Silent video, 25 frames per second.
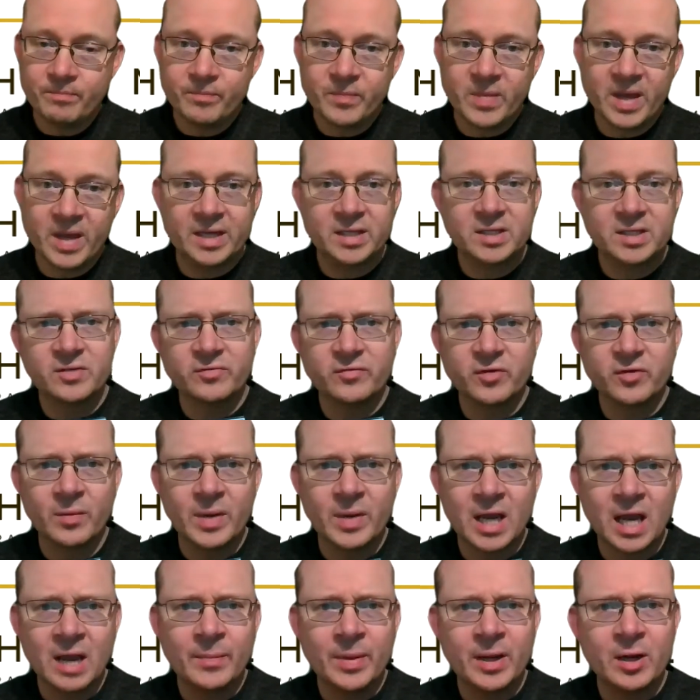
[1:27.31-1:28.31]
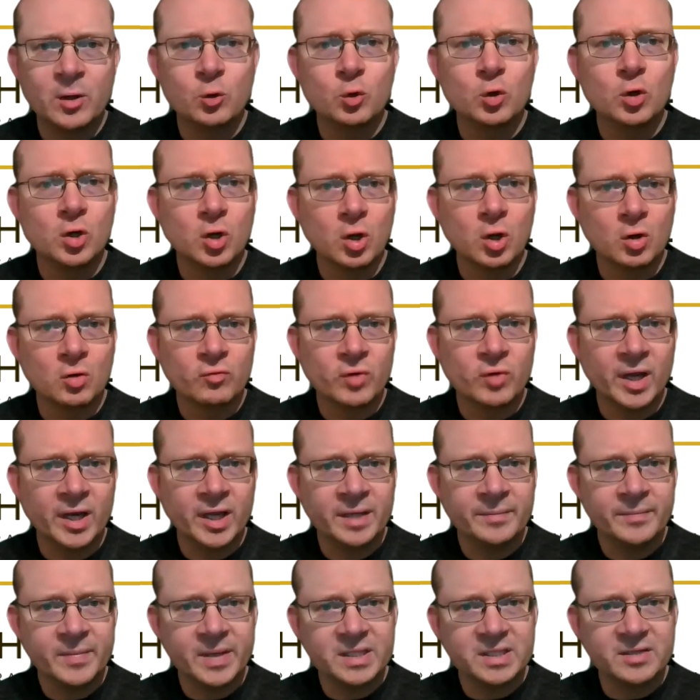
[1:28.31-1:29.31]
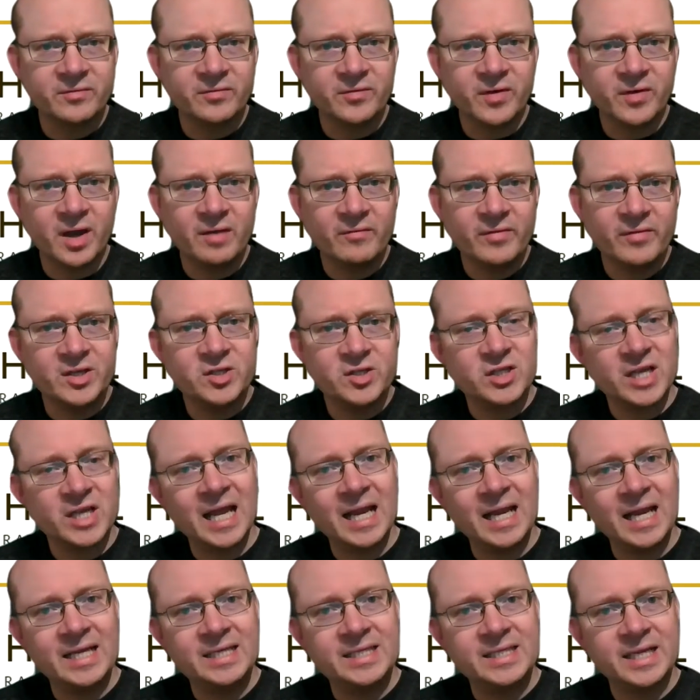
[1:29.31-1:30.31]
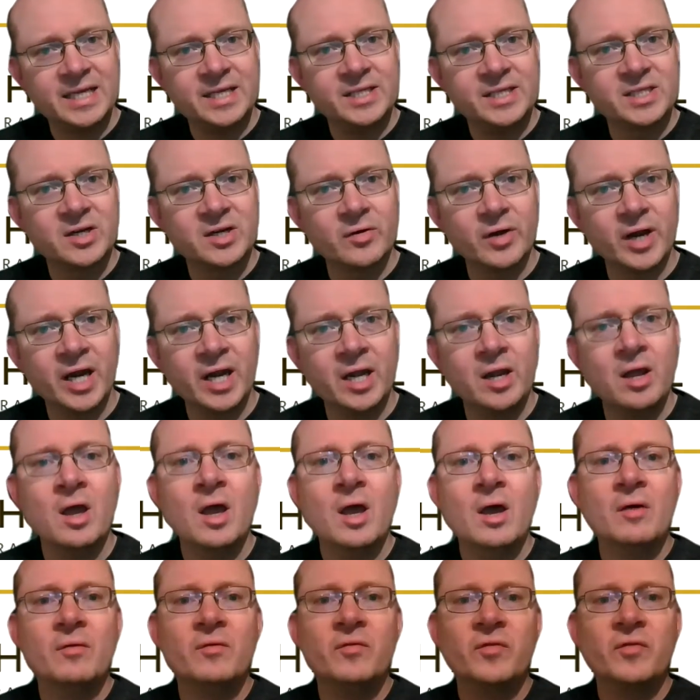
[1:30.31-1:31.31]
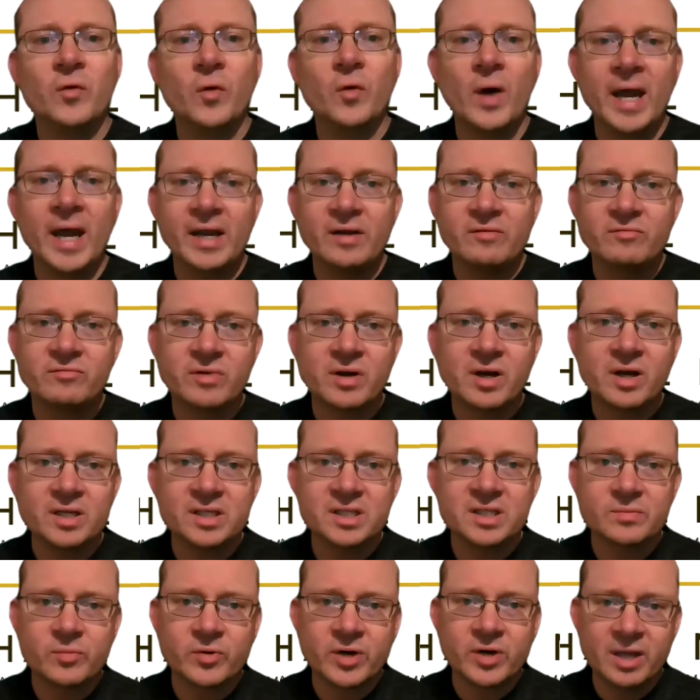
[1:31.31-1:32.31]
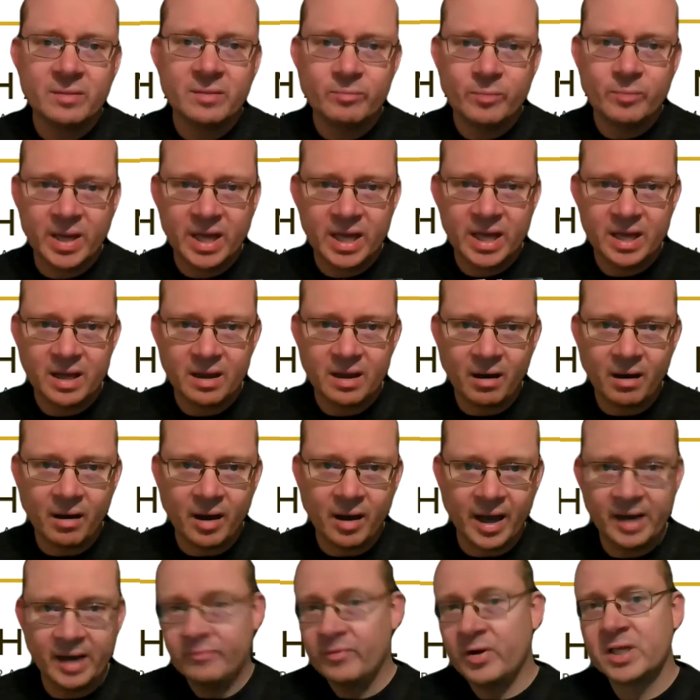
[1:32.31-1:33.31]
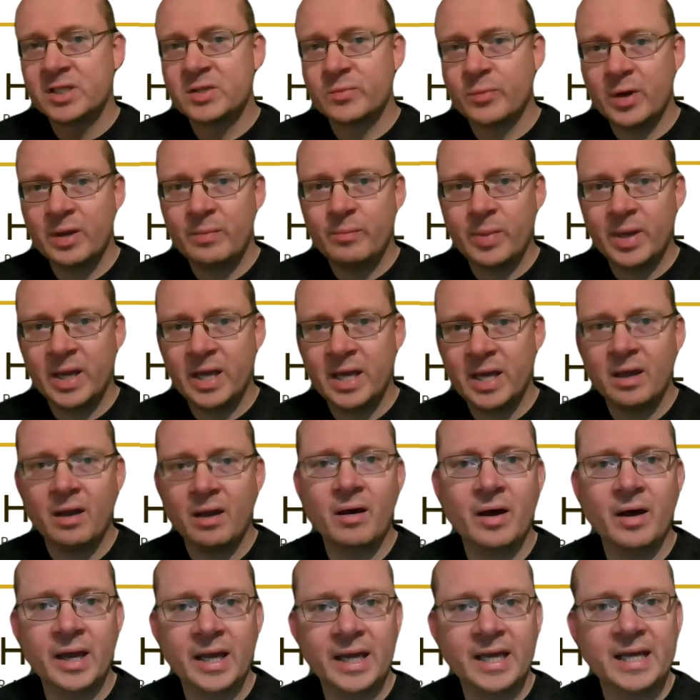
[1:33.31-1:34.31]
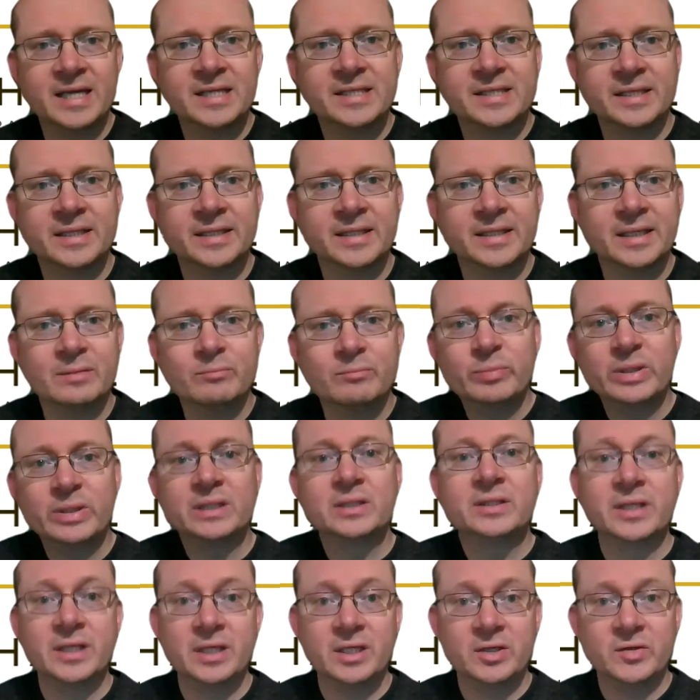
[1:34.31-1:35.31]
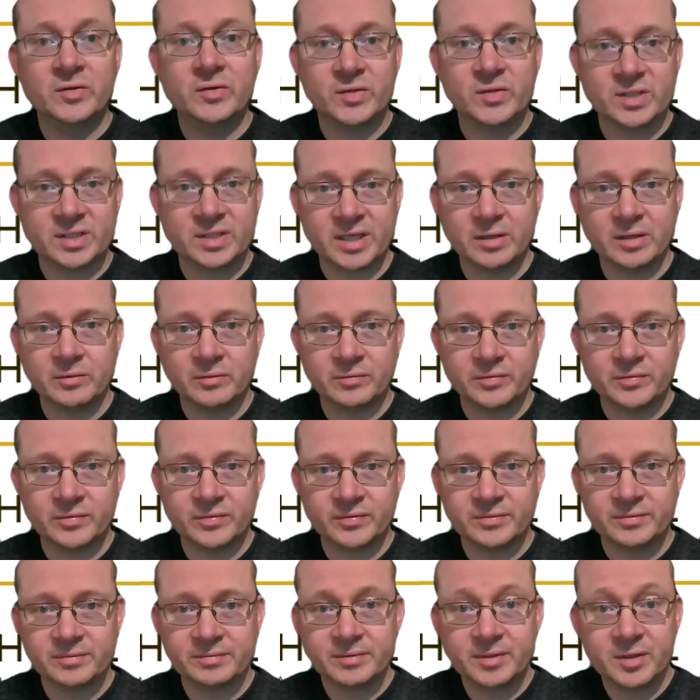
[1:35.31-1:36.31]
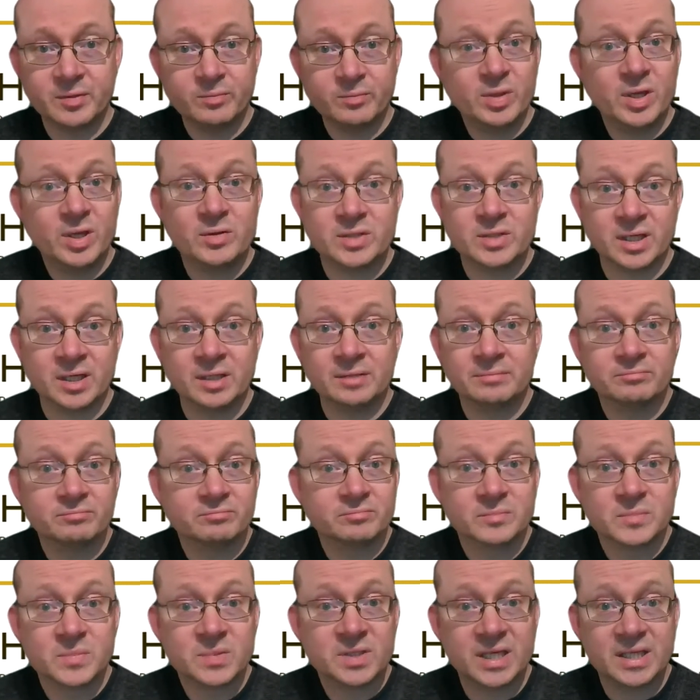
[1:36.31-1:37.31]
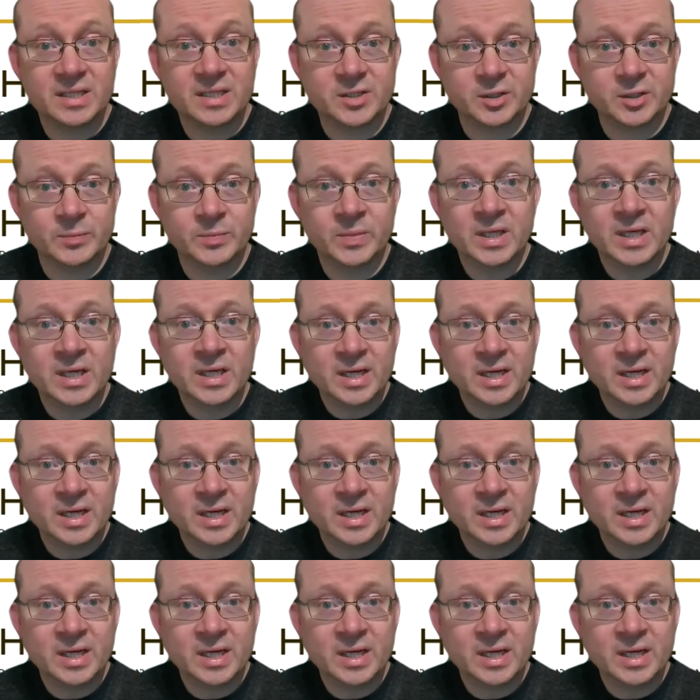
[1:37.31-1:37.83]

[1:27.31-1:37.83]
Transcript: It's from a company called Long Runner. It's a 5-inch LED screen for a Raspberry Pi. Raspberry Pi is a build-it-yourself computer system.